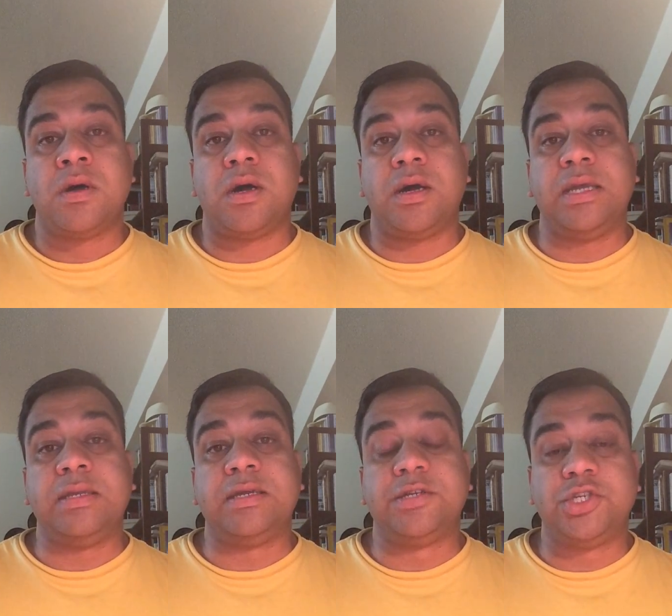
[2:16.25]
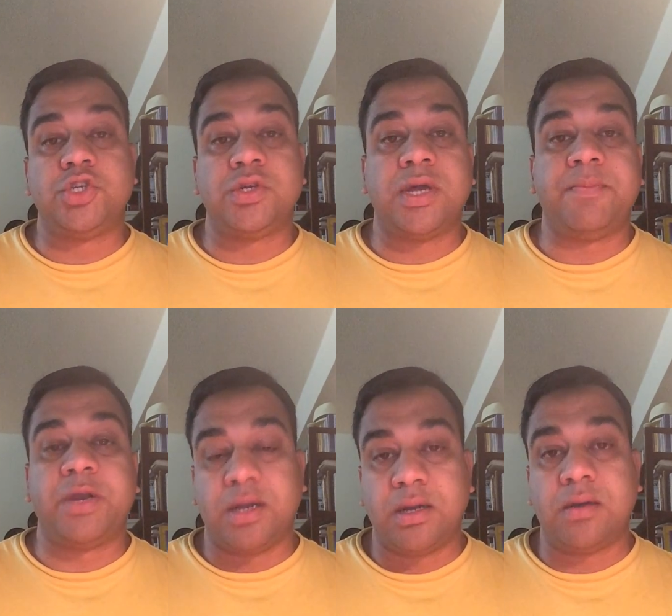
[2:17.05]
In addition, I
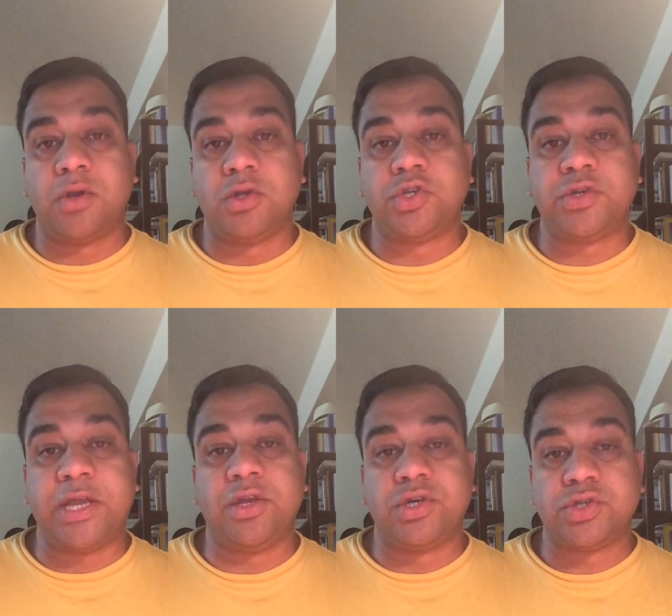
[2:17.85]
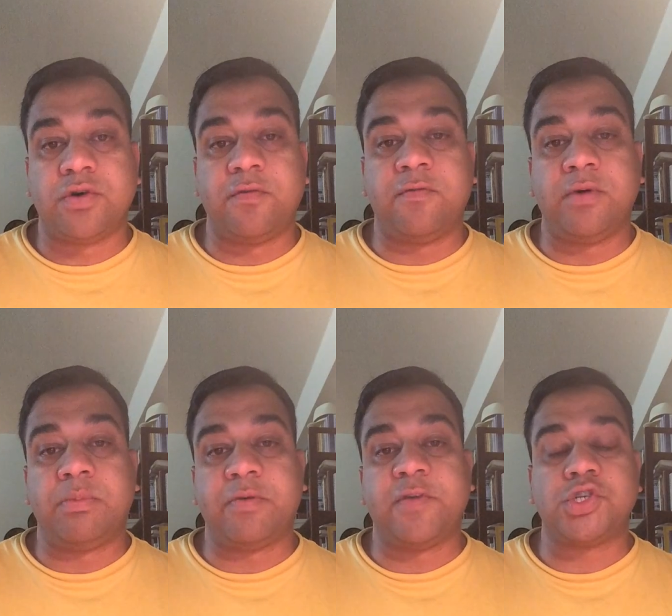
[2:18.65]
bring close to 10 years of
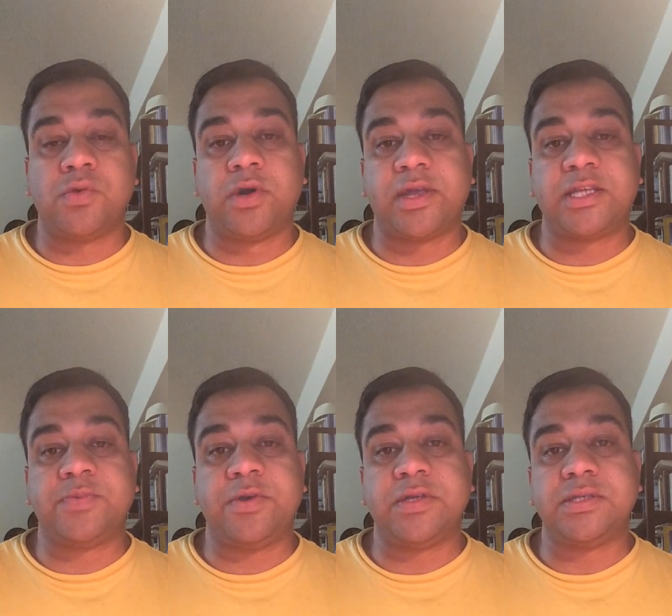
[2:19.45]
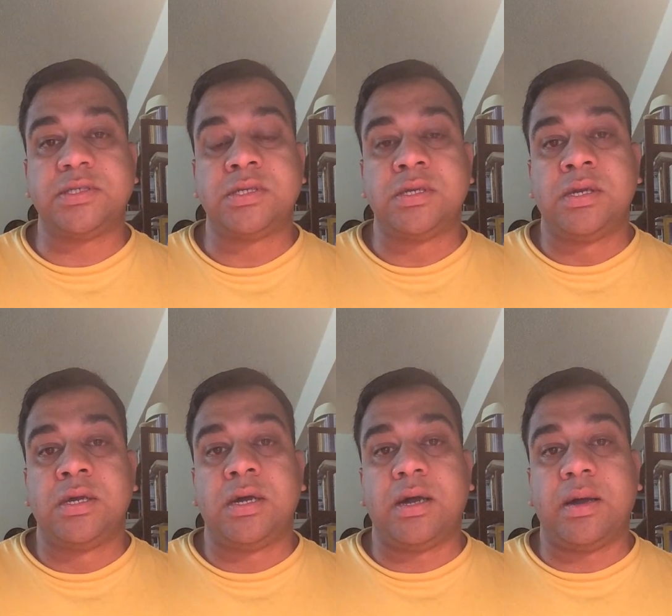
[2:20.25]
professional work experience,
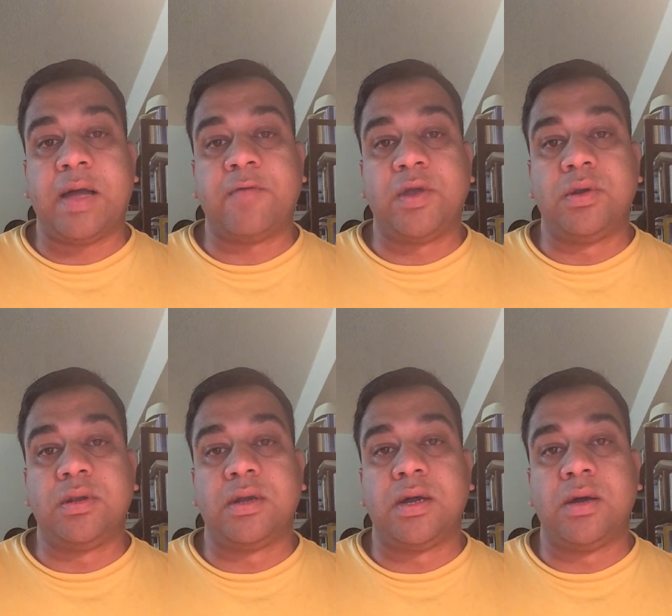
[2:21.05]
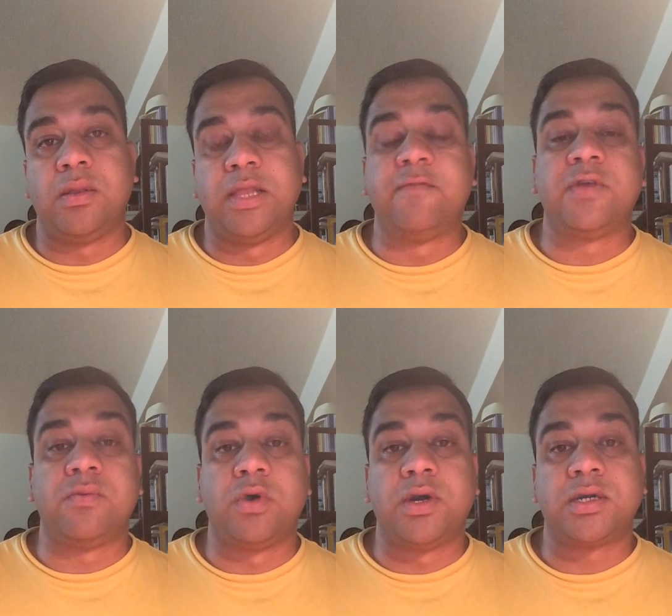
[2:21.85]
having lived
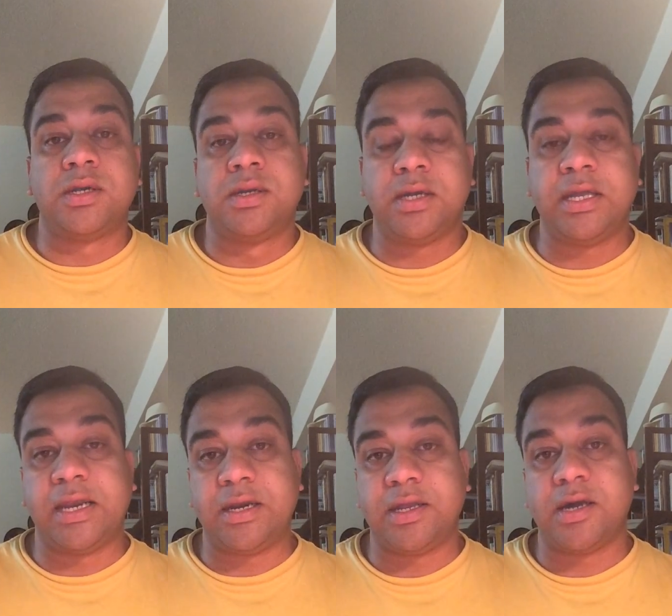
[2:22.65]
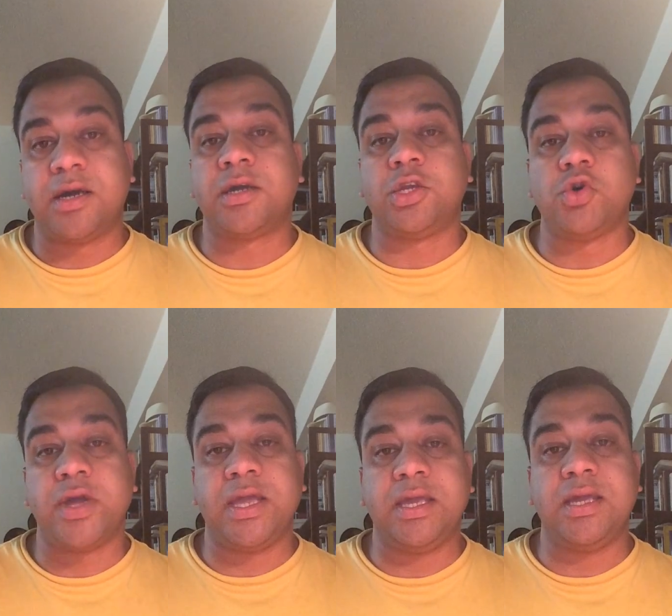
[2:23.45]
and worked in India,
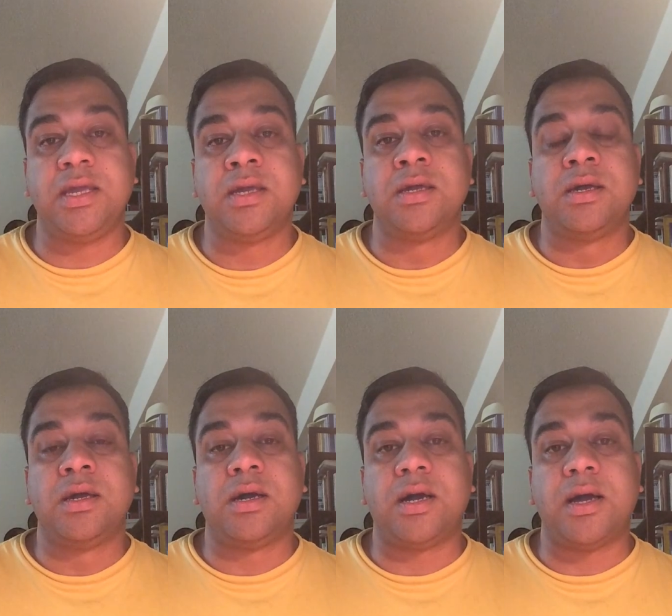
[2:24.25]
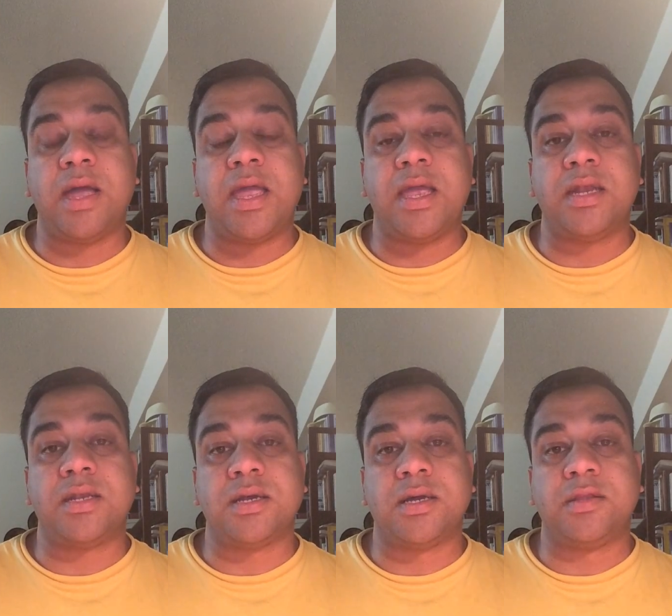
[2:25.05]
UAE,
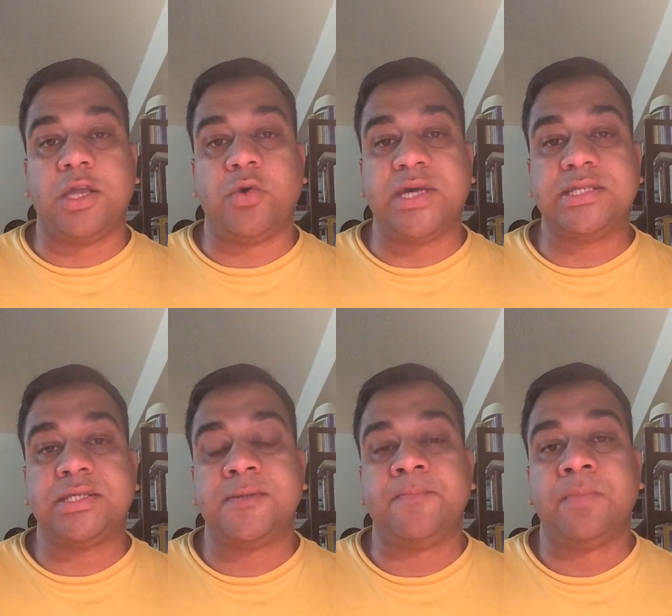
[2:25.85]
and the US.